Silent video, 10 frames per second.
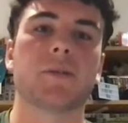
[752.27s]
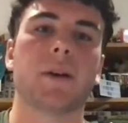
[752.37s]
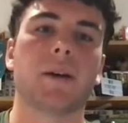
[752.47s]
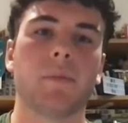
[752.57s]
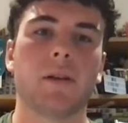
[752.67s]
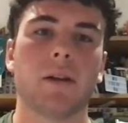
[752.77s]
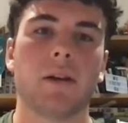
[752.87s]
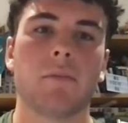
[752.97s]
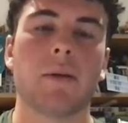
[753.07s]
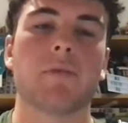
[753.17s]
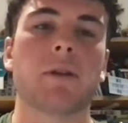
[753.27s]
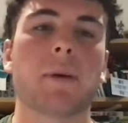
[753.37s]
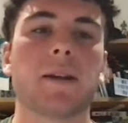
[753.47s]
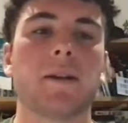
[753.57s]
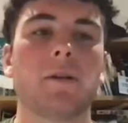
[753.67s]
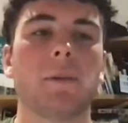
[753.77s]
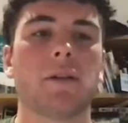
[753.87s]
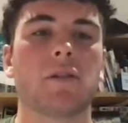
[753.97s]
up, maybe repainted it a bit.